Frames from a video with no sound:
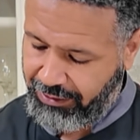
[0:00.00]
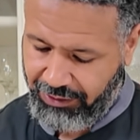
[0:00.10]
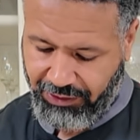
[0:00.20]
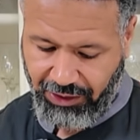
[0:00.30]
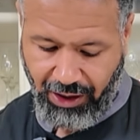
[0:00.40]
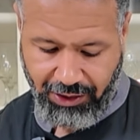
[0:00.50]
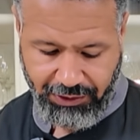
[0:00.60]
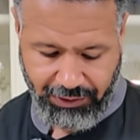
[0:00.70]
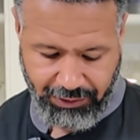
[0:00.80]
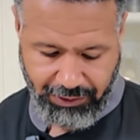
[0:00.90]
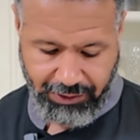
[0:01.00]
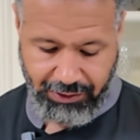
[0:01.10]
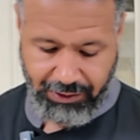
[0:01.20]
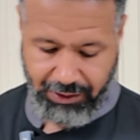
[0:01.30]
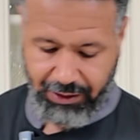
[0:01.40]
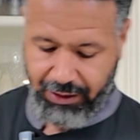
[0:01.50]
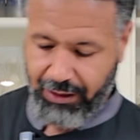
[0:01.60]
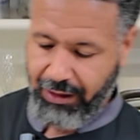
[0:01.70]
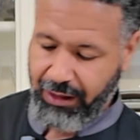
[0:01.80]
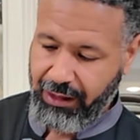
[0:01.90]
sauce
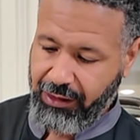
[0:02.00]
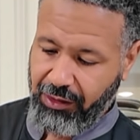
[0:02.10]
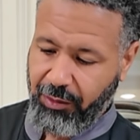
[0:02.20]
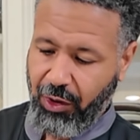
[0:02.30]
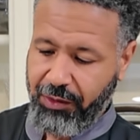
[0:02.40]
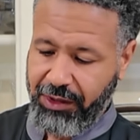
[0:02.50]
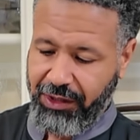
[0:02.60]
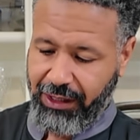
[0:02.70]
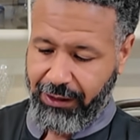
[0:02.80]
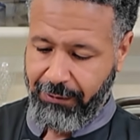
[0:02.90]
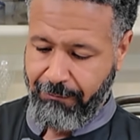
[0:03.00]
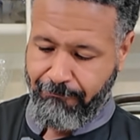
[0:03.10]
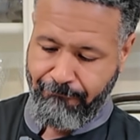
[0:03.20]
into the bowl with the chicken